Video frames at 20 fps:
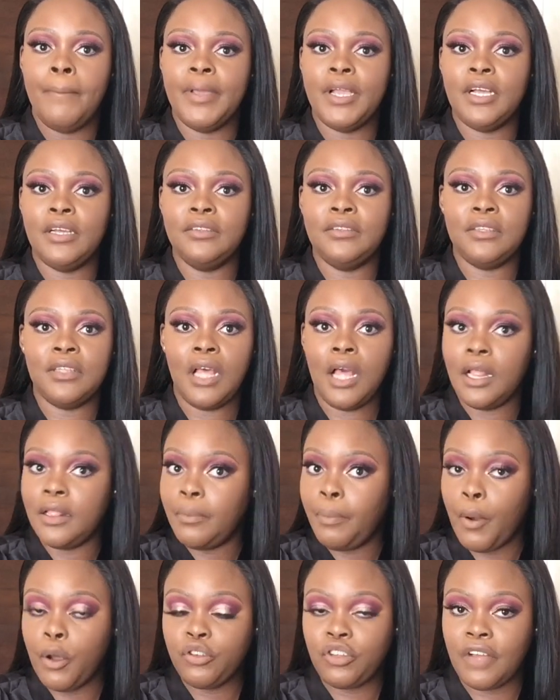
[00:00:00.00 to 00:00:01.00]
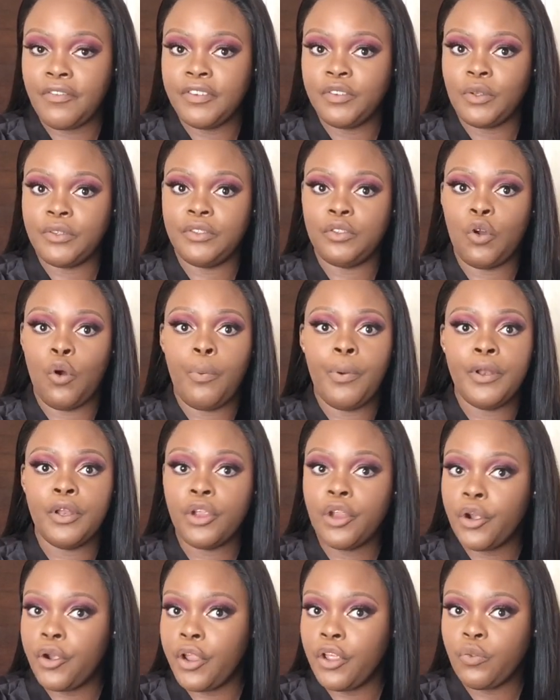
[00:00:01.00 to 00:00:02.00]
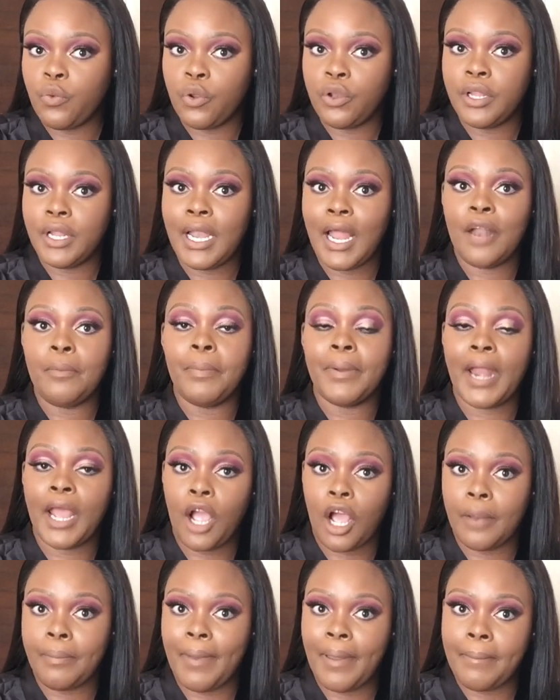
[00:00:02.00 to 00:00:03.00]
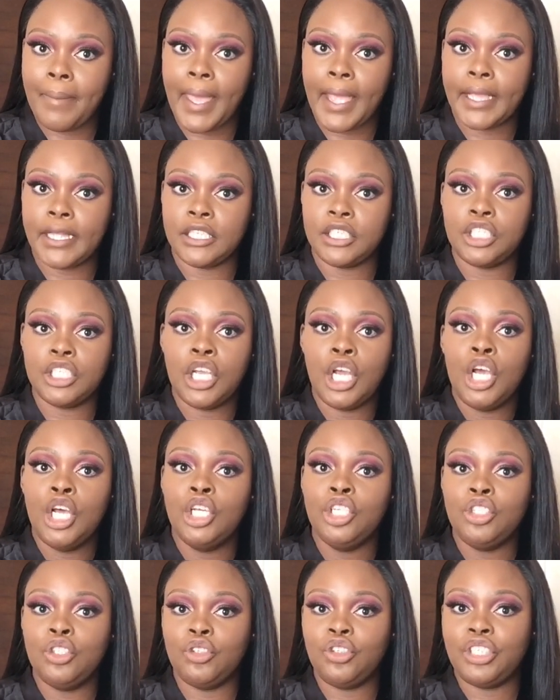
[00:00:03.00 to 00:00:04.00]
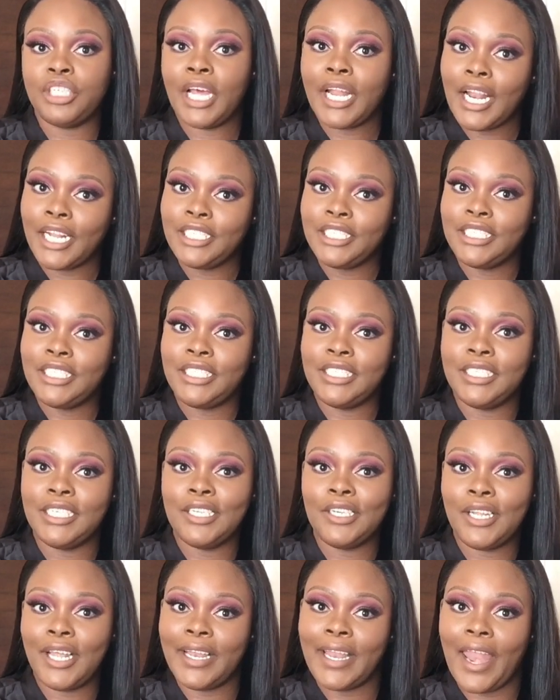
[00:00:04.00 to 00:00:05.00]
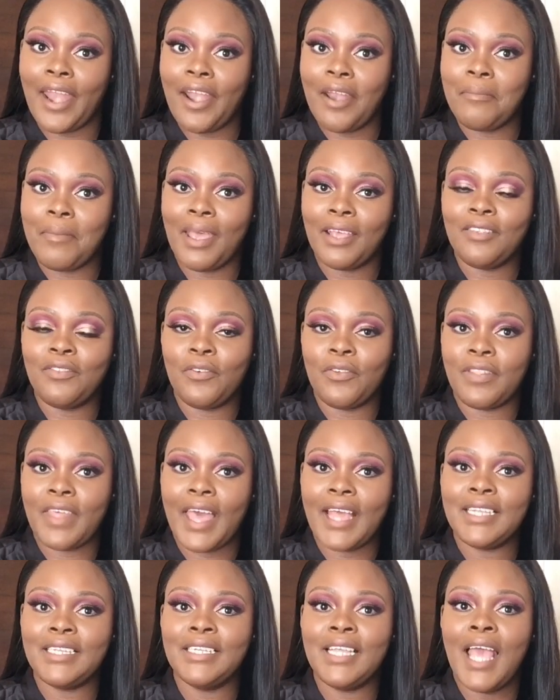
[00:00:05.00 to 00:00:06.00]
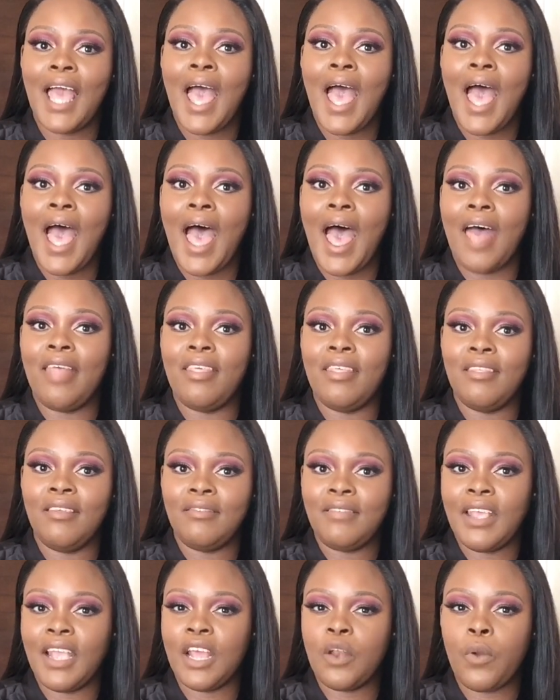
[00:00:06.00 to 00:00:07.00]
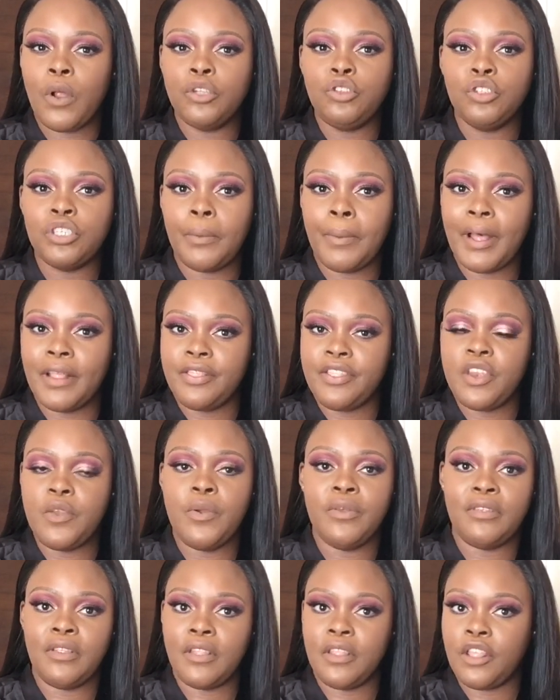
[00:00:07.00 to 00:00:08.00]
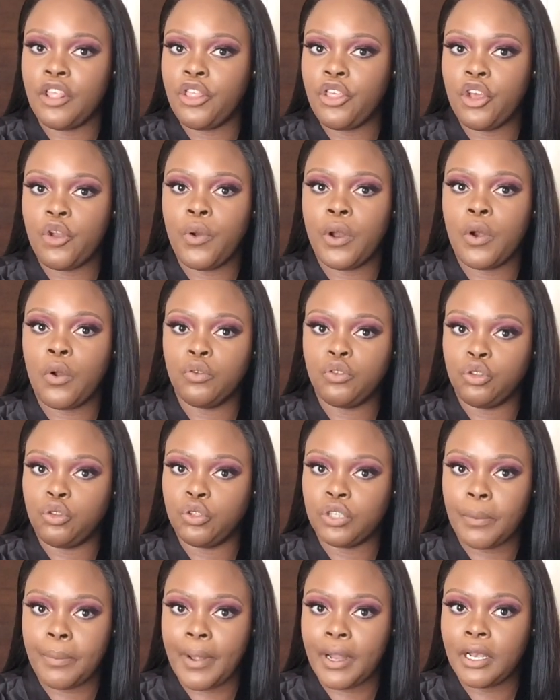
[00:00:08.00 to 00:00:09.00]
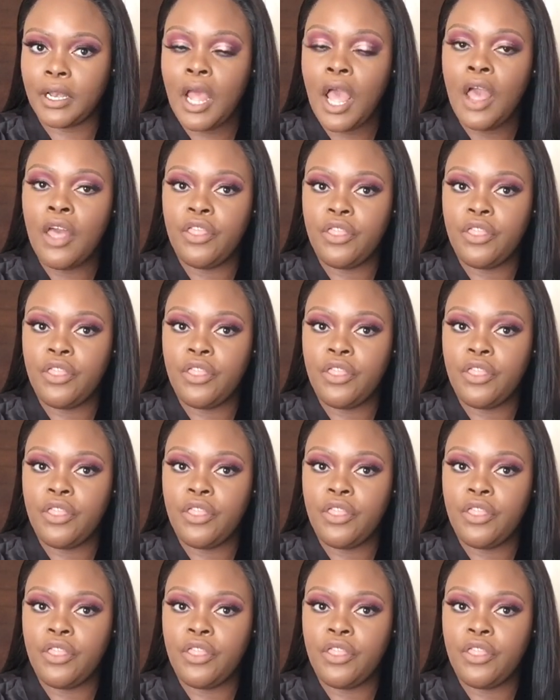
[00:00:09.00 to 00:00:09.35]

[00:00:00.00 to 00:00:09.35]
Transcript: because the post office wasn't open, couriers weren't allowed, but I got my package. So shout out to SHEIN and Aramax for that. And then the second one took about 3 weeks, and then the third one also took about